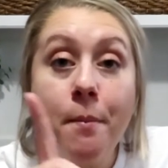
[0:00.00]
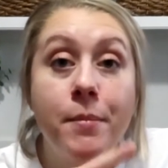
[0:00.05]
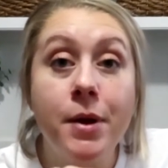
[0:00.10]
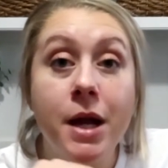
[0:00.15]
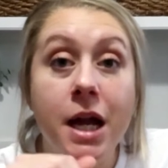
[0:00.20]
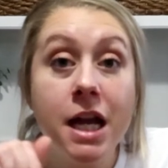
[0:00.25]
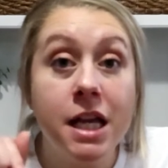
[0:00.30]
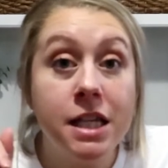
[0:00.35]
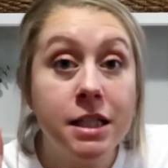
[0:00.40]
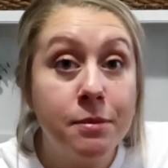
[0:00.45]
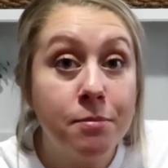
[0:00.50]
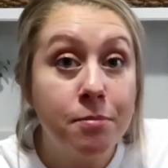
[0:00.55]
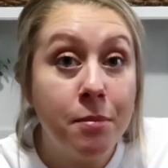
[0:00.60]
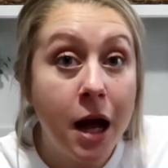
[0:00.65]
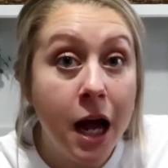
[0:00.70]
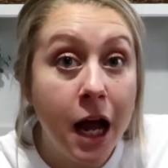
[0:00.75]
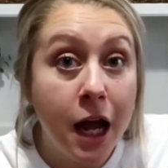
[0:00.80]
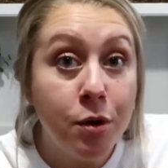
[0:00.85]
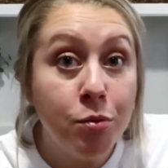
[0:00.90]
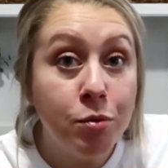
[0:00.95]
Because
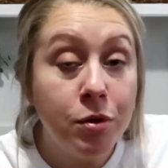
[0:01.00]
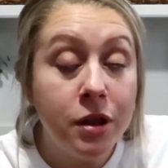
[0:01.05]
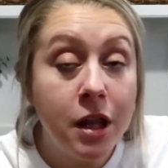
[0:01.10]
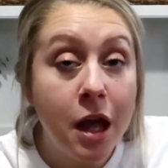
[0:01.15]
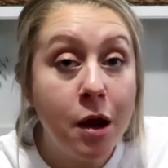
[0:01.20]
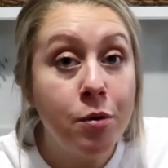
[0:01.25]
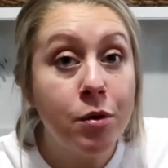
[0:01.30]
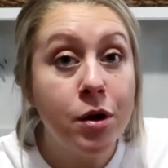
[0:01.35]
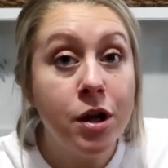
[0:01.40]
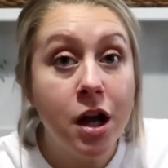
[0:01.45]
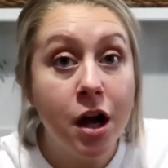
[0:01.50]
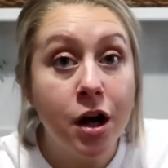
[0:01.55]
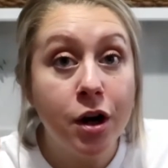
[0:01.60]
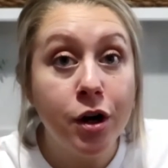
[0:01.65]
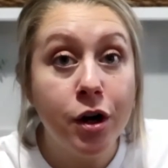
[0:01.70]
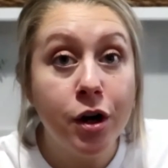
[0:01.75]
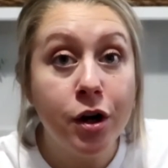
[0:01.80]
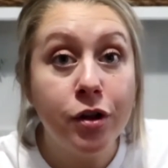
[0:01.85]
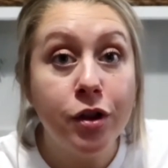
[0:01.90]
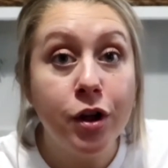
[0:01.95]
mine, when they were
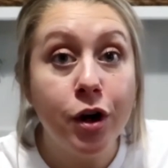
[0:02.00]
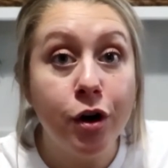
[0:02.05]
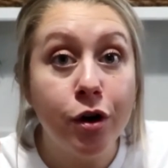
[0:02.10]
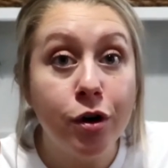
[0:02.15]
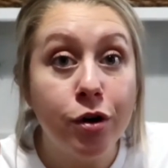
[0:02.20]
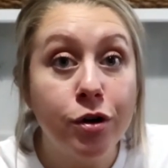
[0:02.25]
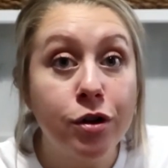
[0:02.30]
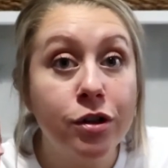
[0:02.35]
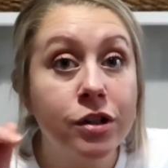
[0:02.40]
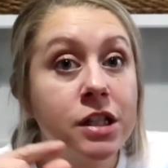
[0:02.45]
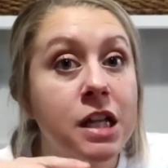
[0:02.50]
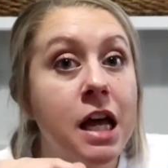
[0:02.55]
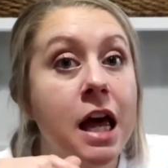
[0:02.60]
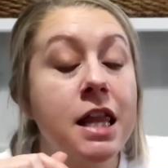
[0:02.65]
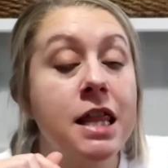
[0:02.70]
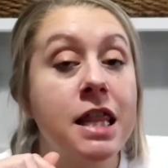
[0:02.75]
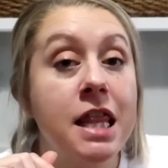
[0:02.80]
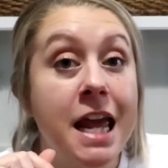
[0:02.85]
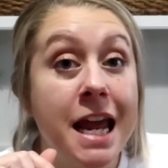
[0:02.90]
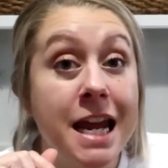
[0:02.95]
younger, the girls,
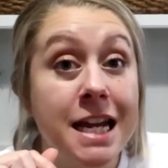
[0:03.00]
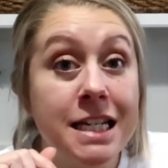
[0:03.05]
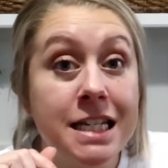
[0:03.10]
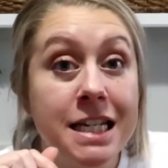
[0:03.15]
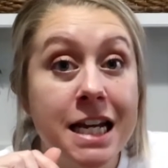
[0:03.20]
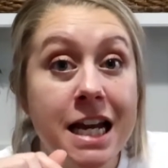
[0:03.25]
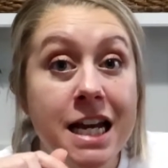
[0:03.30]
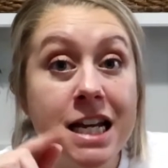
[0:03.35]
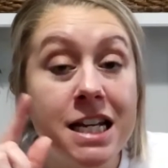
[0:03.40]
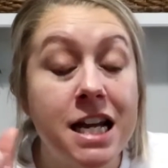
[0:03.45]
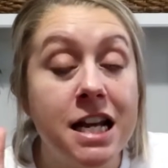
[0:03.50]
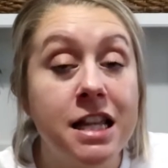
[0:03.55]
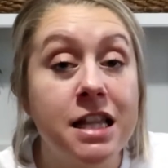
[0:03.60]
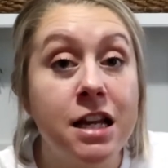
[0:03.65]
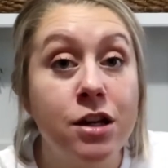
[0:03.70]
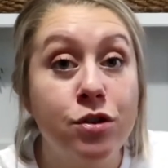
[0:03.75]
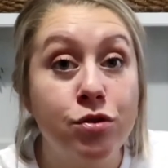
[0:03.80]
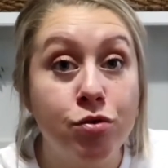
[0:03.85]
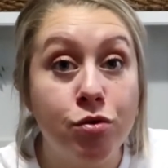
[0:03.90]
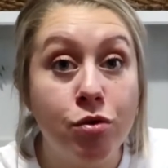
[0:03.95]
they did, and
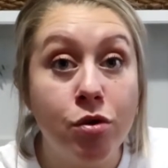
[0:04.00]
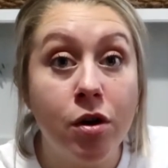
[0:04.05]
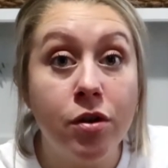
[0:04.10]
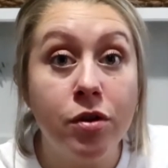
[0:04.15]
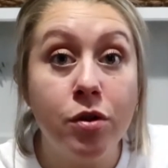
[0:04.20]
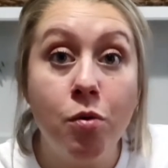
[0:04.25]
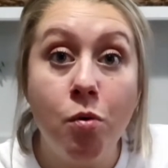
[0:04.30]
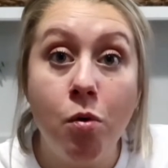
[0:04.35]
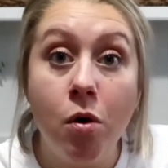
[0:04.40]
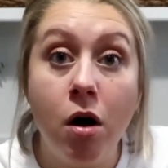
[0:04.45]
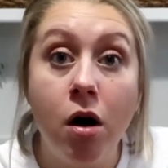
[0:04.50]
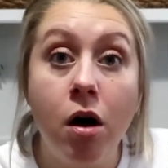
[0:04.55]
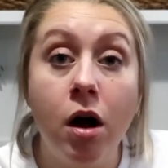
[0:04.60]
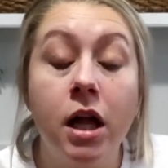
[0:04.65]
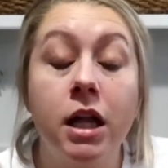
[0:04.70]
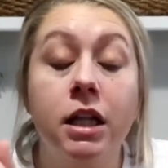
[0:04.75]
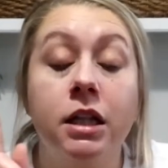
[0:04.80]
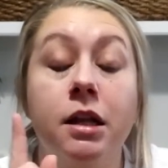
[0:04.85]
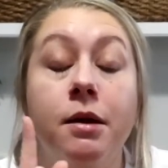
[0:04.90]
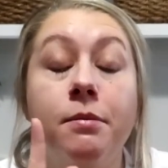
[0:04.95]
they drew on the wall,
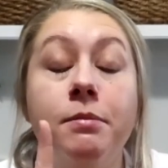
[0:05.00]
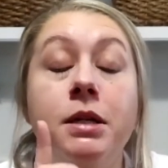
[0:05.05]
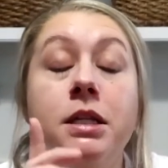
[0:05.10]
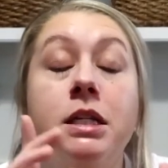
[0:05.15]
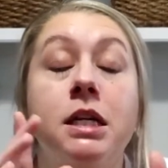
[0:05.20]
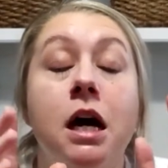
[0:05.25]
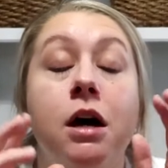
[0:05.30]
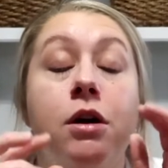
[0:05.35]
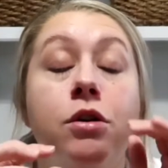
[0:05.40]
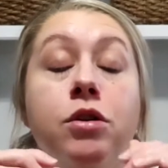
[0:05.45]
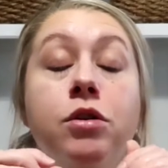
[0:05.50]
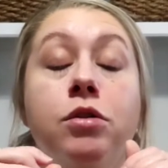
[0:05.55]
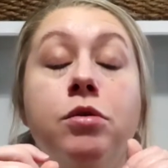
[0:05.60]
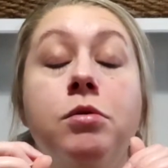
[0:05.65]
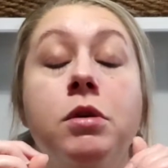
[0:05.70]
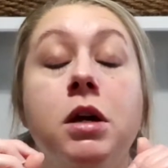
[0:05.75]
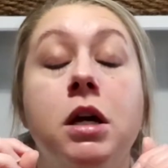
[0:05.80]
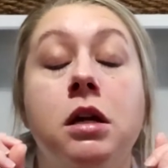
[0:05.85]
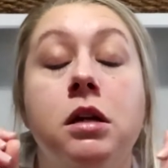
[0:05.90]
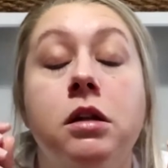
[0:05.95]
and let me tell
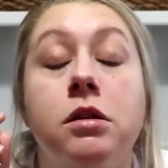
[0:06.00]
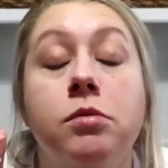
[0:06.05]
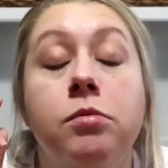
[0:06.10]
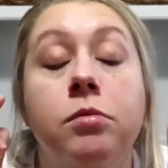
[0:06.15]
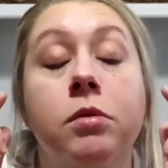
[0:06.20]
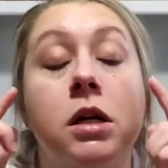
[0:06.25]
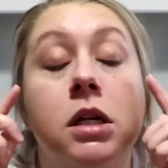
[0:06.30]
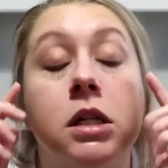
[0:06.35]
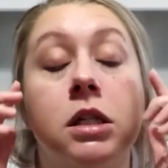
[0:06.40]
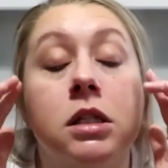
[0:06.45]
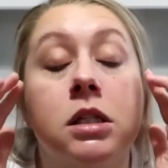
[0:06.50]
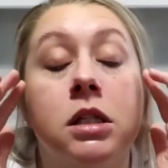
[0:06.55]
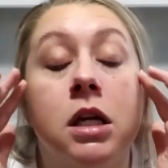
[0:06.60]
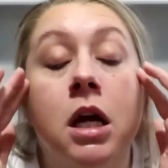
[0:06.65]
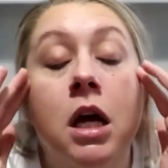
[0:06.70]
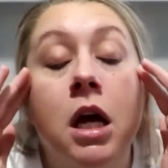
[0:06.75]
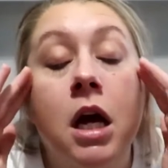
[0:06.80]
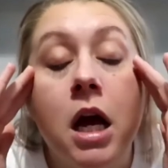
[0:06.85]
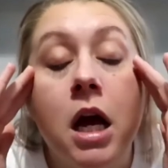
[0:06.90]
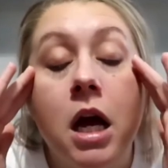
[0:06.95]
you, it was
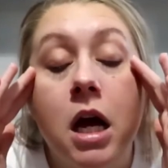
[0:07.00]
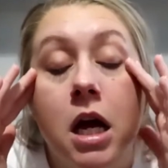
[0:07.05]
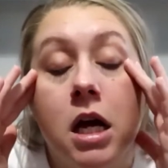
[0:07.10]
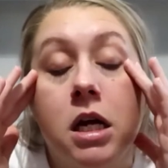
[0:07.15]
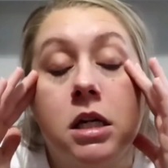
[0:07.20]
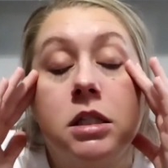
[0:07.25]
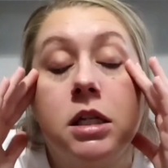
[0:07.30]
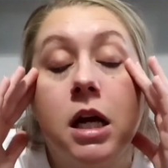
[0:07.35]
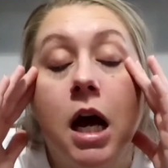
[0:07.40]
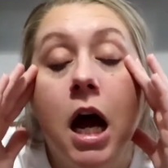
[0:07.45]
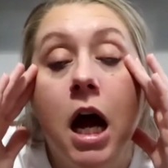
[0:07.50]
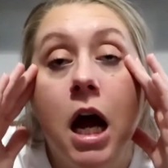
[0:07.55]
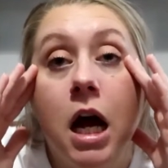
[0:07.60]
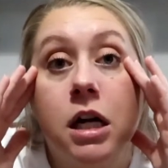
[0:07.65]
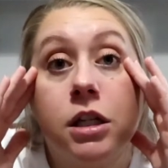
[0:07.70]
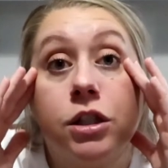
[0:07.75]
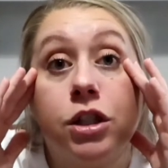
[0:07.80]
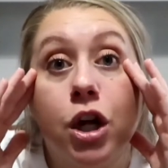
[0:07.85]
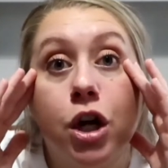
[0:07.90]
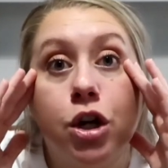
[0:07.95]
a
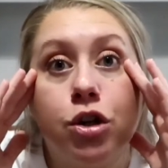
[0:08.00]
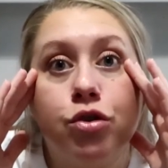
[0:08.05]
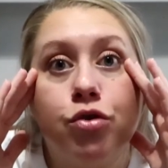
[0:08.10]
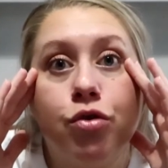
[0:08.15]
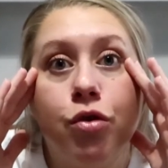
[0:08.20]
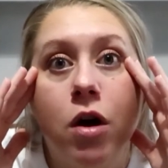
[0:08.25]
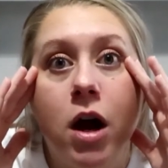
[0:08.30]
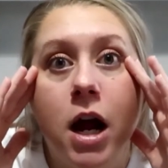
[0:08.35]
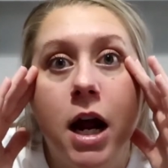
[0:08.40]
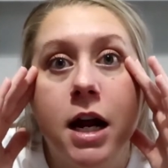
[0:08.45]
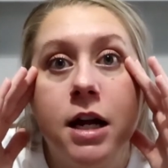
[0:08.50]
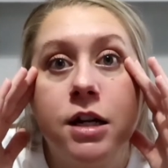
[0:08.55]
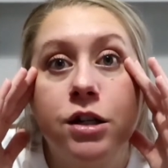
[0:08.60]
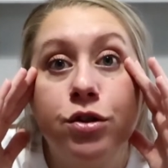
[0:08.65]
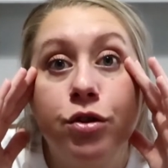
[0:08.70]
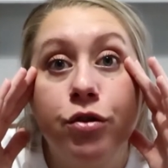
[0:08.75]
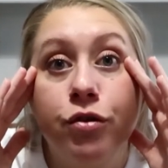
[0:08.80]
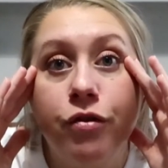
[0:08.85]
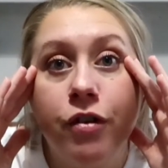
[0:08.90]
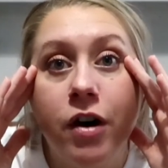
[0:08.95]
task trying
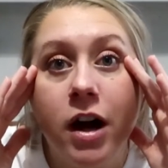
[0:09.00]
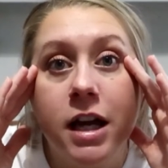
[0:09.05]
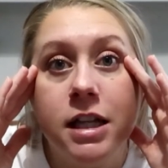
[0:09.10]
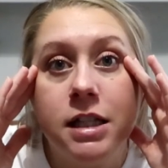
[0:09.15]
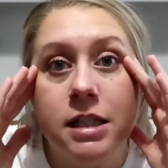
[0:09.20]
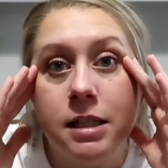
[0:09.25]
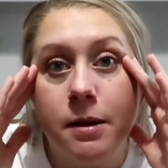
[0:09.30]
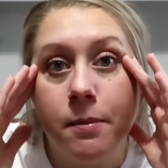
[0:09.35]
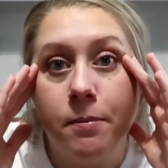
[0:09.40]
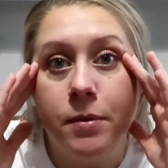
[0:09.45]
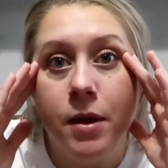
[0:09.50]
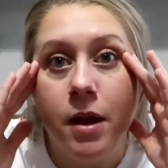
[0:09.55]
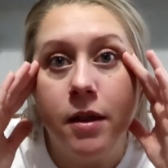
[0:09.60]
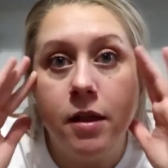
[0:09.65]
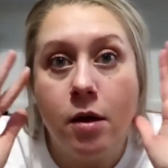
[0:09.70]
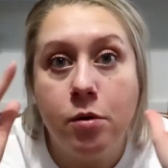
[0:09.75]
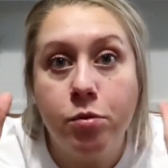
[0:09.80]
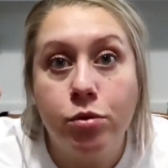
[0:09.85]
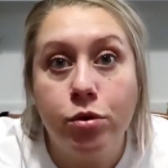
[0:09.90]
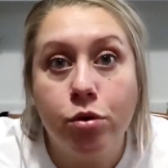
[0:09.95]
to find something
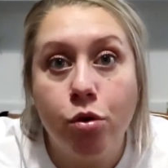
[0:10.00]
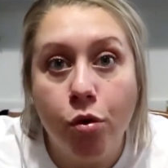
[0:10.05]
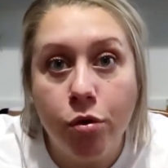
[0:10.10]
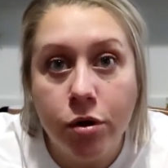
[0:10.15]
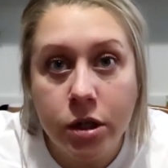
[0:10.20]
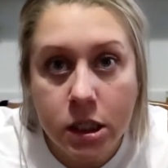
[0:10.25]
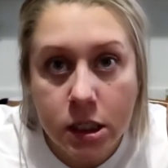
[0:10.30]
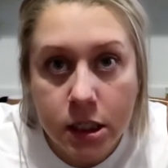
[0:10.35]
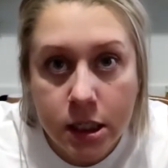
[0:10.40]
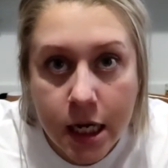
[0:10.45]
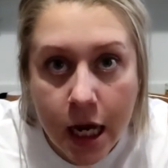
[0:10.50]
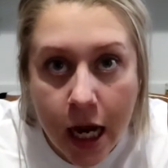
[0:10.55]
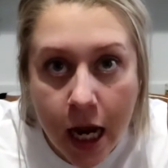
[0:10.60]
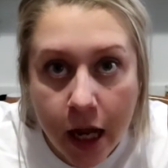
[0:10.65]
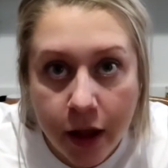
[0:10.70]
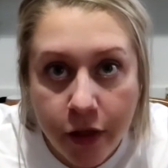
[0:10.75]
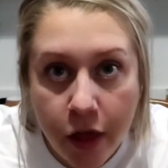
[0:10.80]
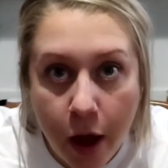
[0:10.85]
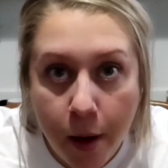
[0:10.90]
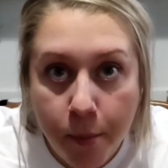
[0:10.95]
that was going to
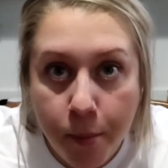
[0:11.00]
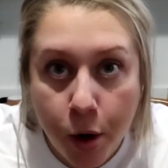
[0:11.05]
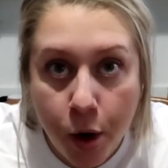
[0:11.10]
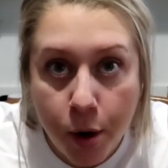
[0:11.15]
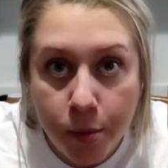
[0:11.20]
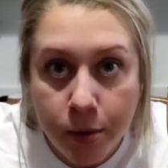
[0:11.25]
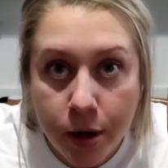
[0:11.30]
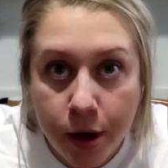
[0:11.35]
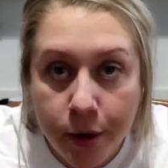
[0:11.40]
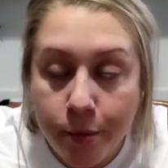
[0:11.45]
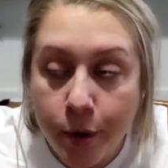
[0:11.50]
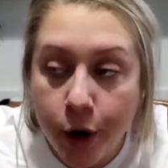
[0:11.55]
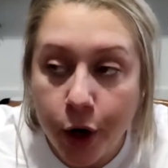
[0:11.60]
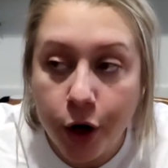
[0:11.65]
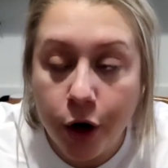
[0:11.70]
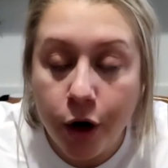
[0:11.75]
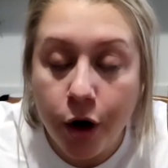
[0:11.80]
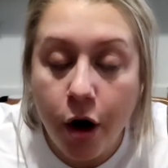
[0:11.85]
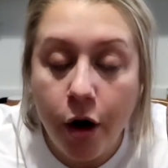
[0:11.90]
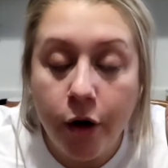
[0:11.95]
take that permanent
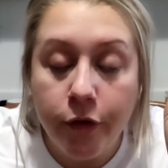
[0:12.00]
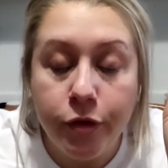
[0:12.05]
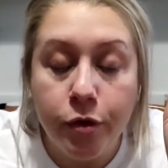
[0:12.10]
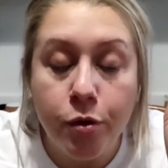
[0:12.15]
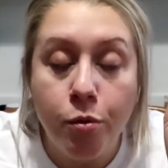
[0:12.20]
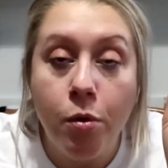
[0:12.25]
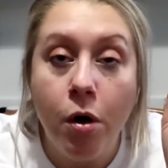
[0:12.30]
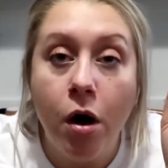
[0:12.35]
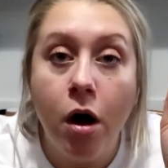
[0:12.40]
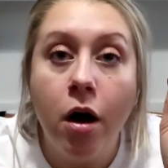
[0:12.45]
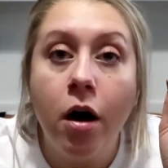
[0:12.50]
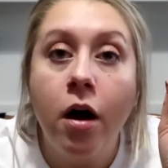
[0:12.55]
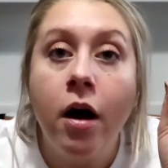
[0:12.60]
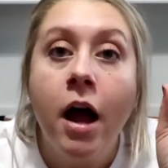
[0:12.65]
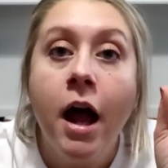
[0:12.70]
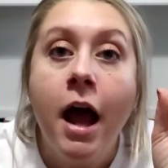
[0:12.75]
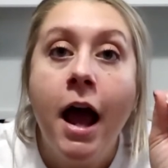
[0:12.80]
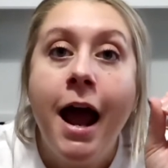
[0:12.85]
marker off the wall.